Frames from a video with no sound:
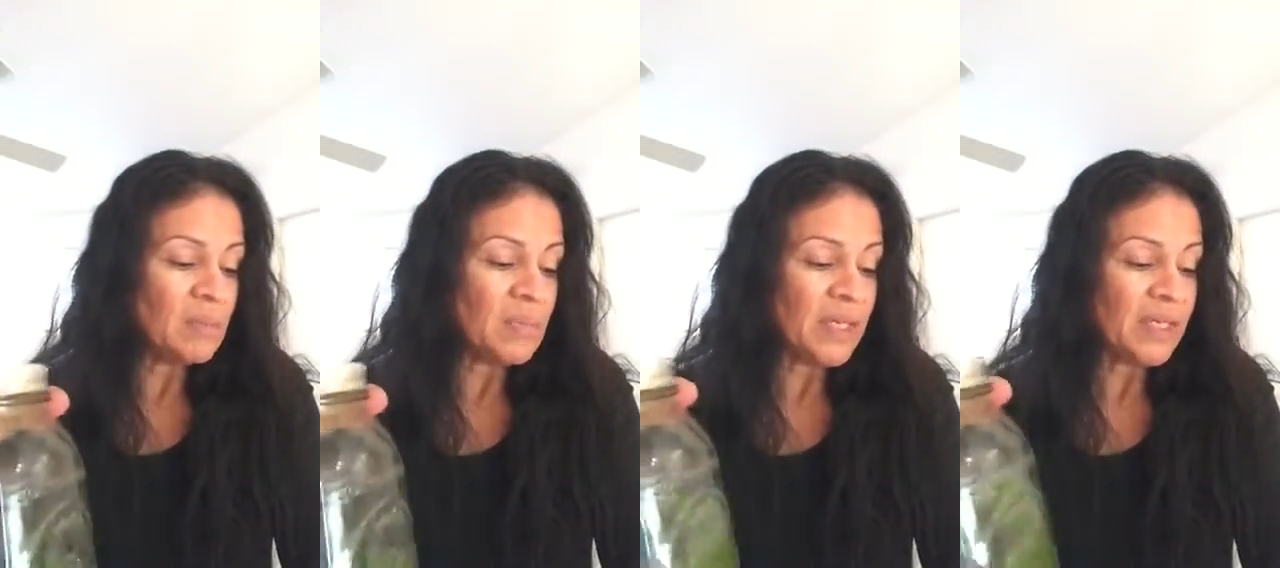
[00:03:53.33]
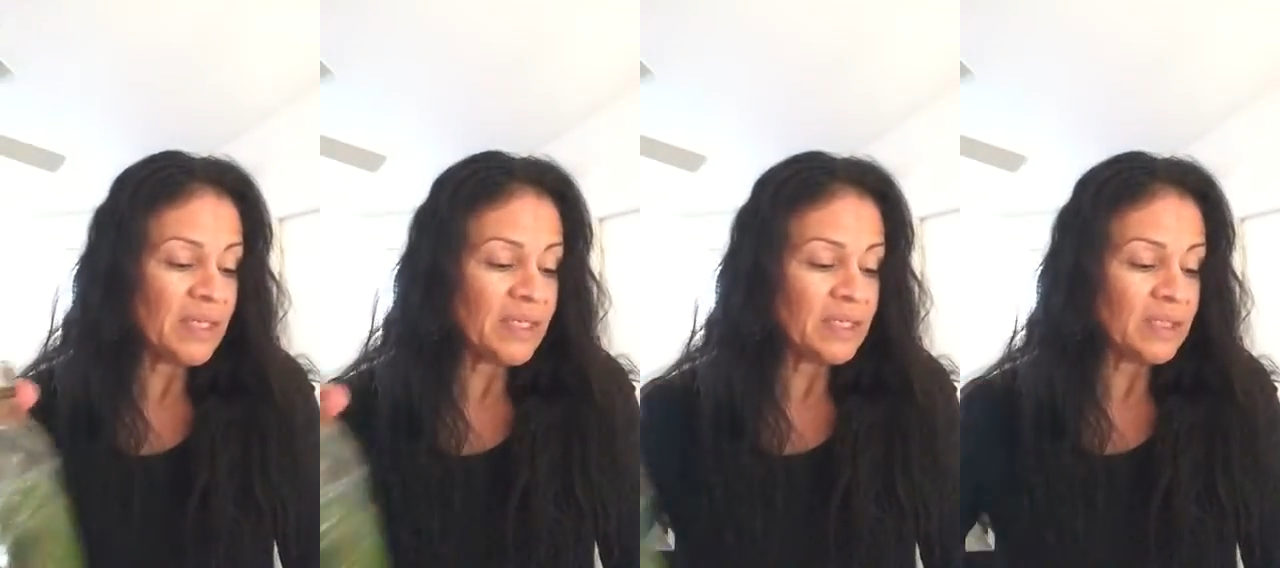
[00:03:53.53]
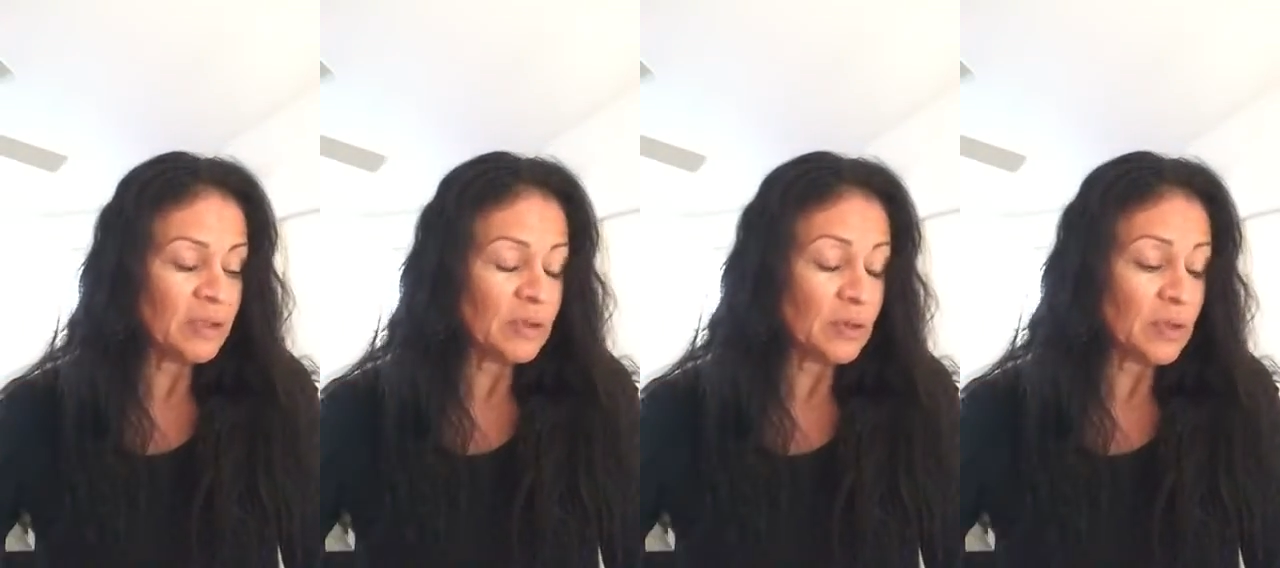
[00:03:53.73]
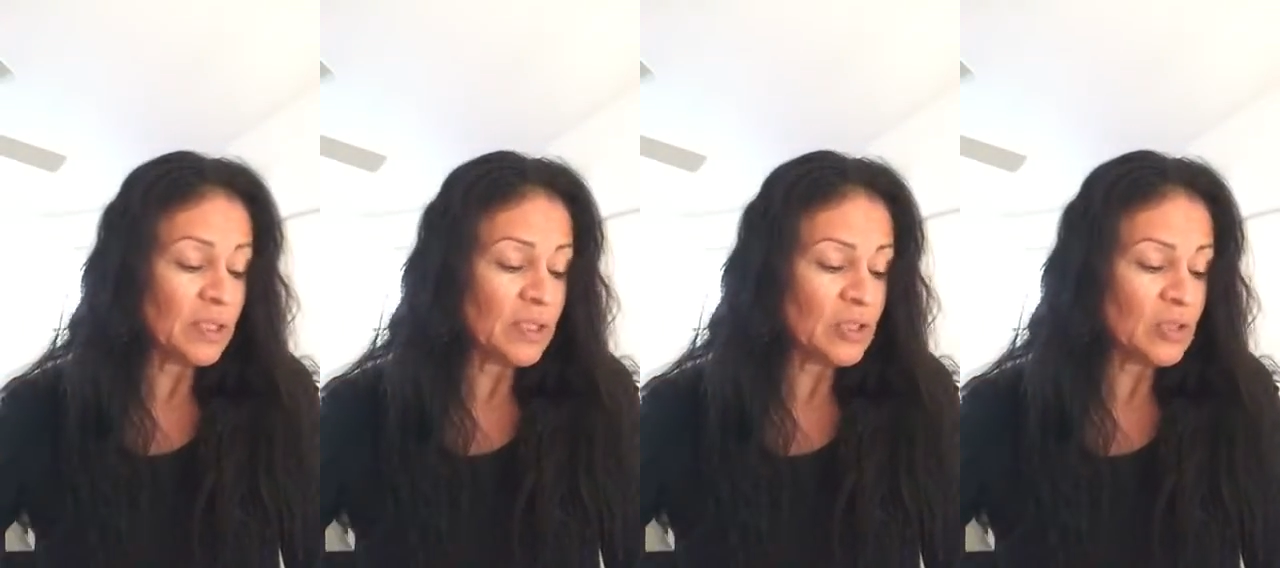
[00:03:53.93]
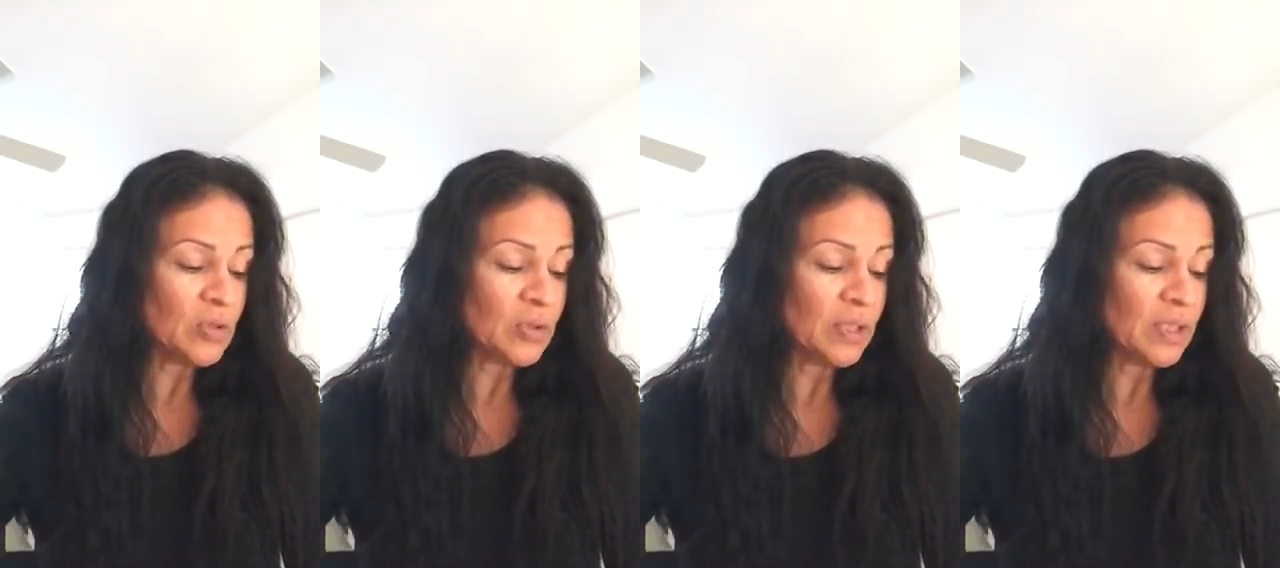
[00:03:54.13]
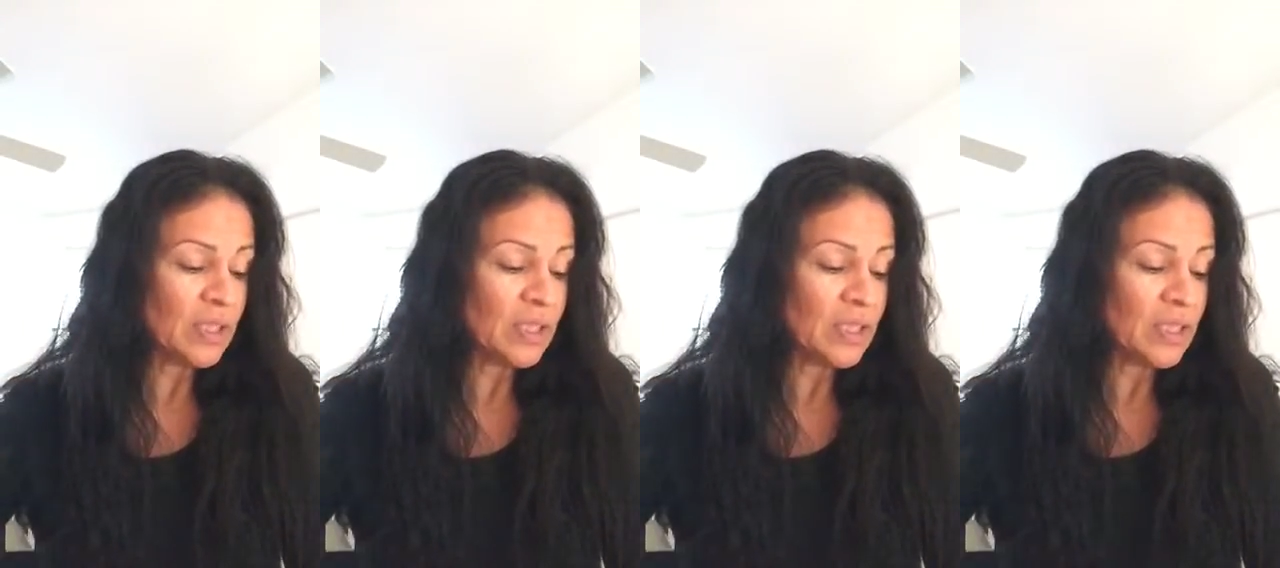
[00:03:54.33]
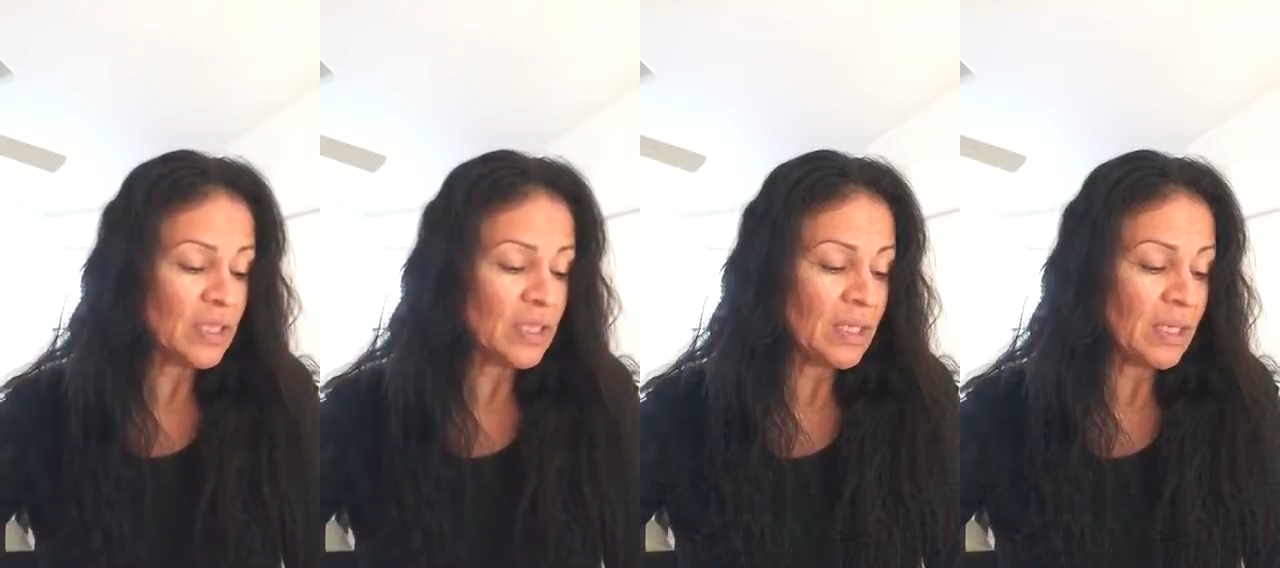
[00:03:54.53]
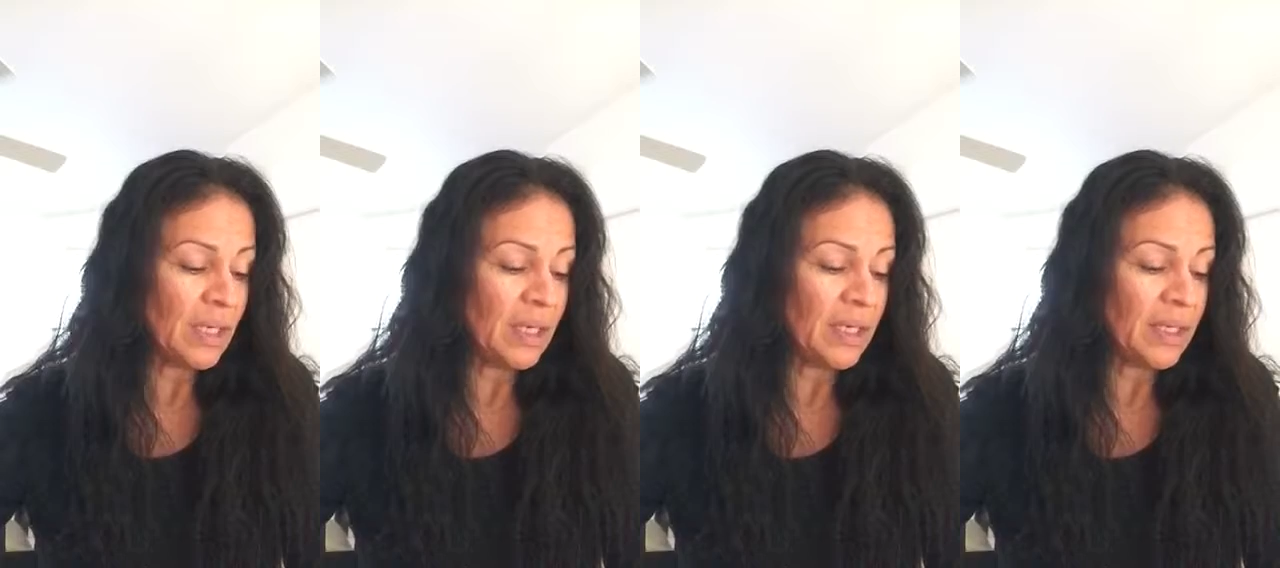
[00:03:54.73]
making a green
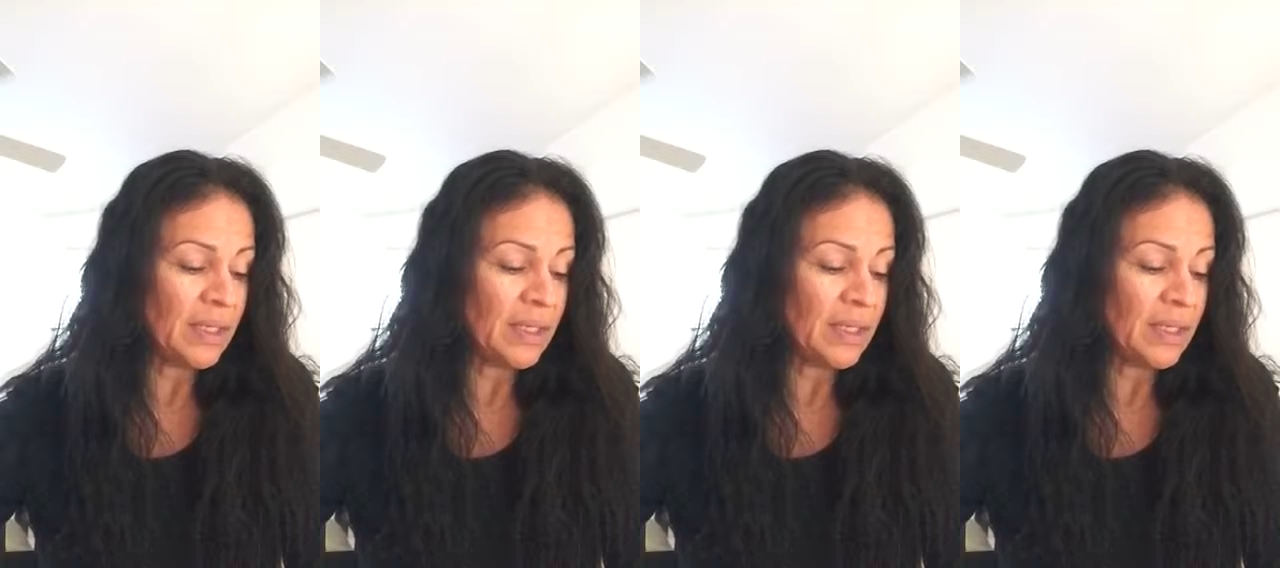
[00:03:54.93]
drink